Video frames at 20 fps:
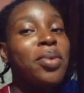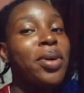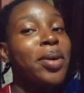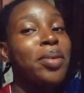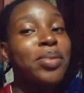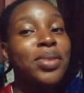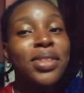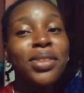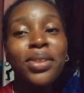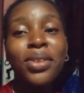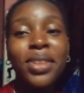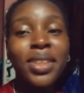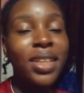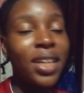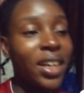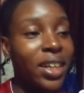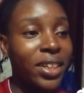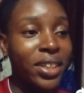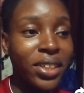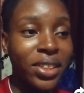I'm so
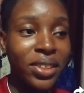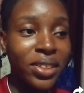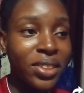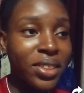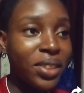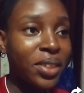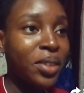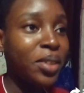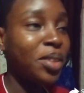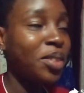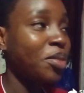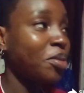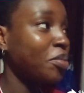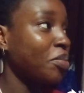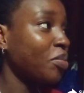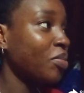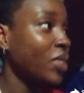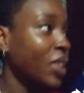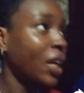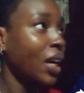tired.
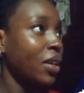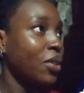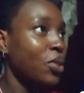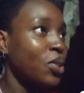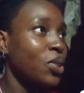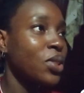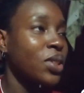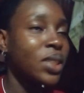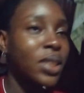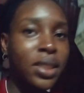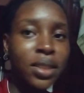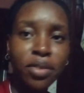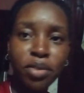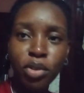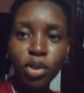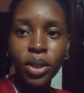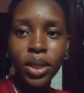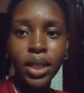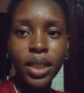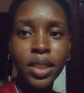Um, I know today's
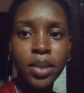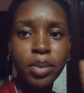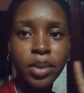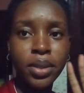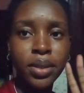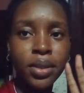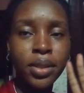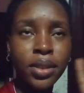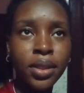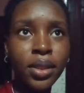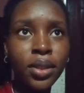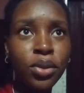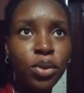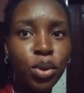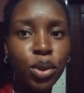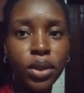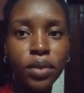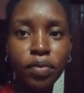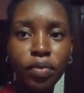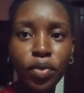vlog has been
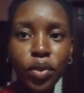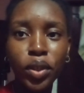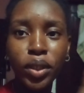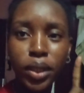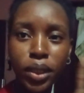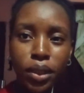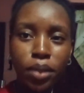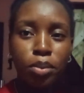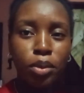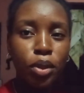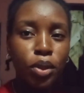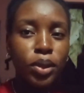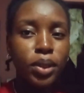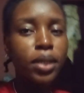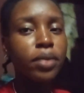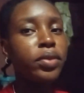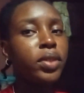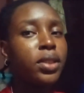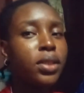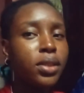not vlogging because
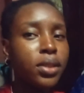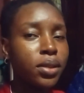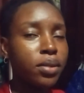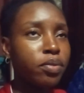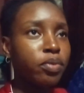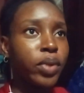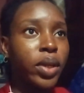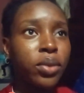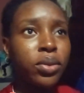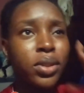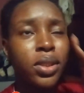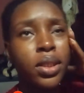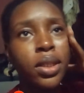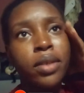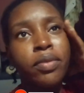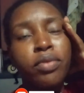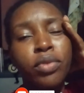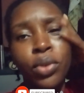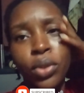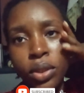I really didn't. I don't think I
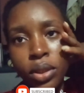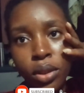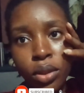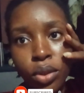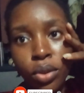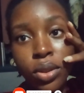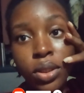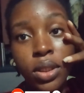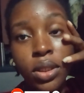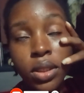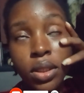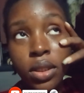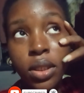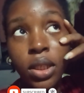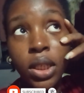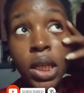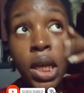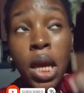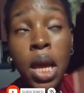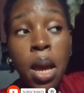vlogged a lot
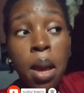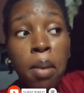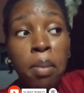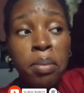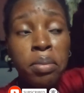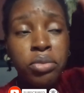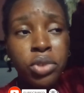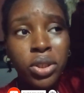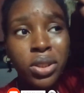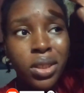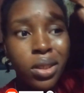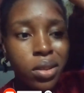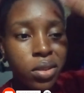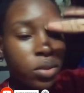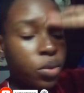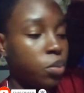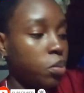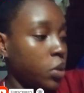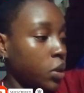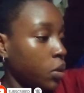today, just a
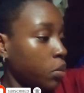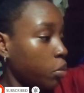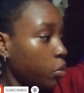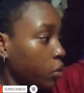little bit.